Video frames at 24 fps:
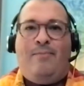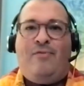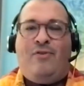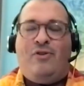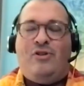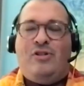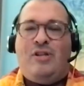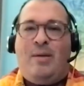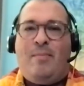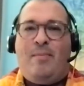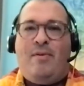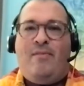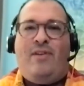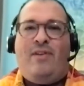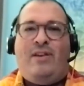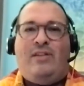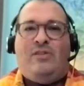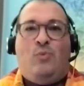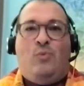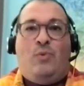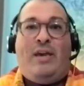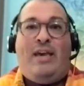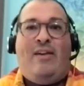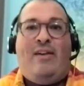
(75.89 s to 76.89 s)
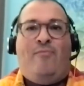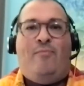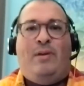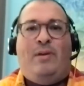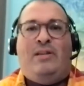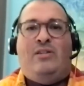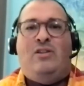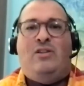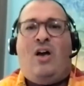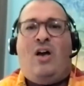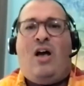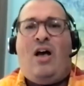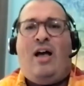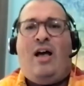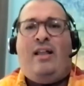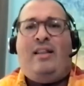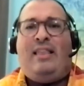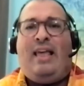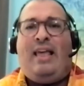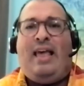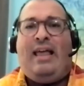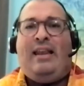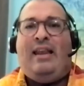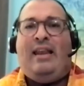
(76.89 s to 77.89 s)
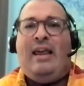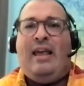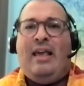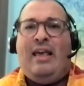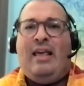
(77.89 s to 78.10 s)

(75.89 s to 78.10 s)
For some of us, we have been taught that